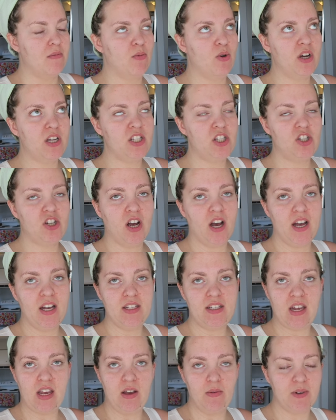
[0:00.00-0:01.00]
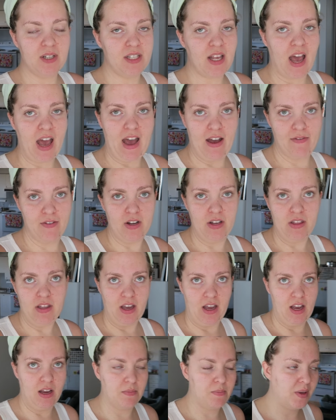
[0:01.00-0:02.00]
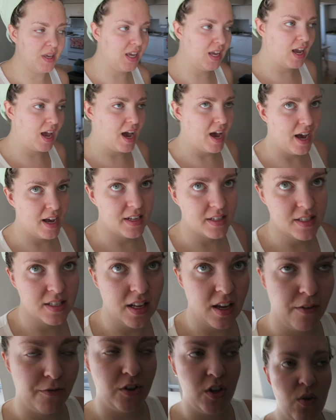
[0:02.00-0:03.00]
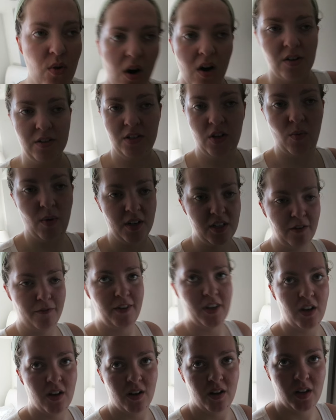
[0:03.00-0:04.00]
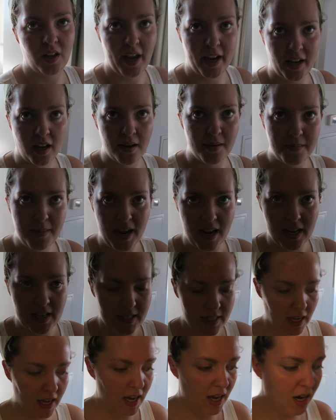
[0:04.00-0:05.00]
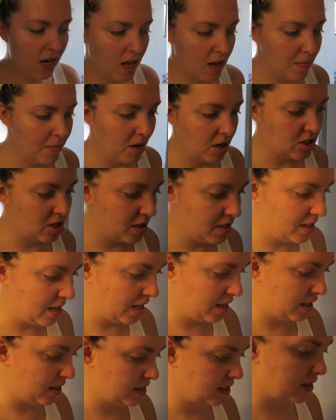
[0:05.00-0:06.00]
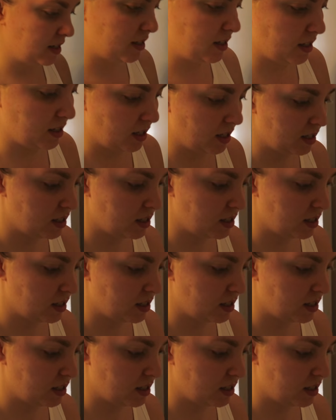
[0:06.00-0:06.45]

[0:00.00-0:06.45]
moisturized, it was everything. P.S. If you also want to feel like amazing, and I'm not just saying this because this